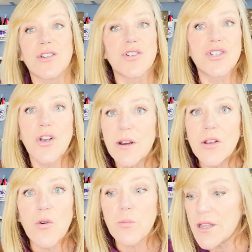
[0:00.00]
There's so many
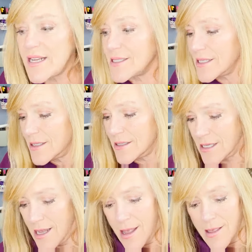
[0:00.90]
cool
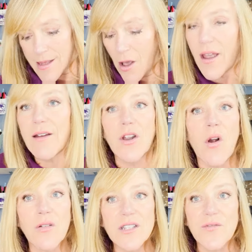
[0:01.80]
places. They all have their
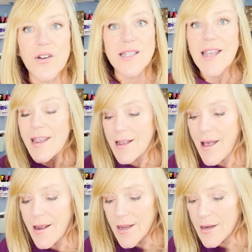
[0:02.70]
own different take
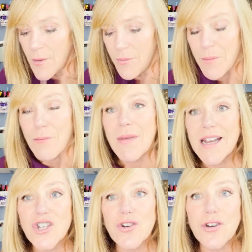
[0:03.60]
on it, but
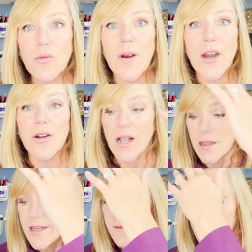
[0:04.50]
make sure you're wearing
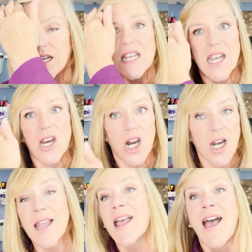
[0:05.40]
Cleveland
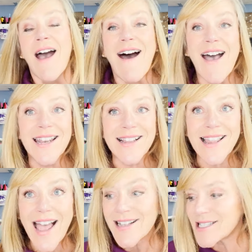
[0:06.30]
gear. And
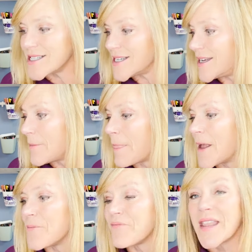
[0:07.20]
lastly,
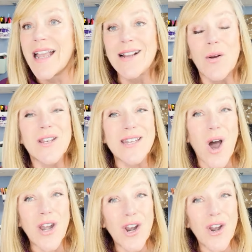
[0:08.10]
a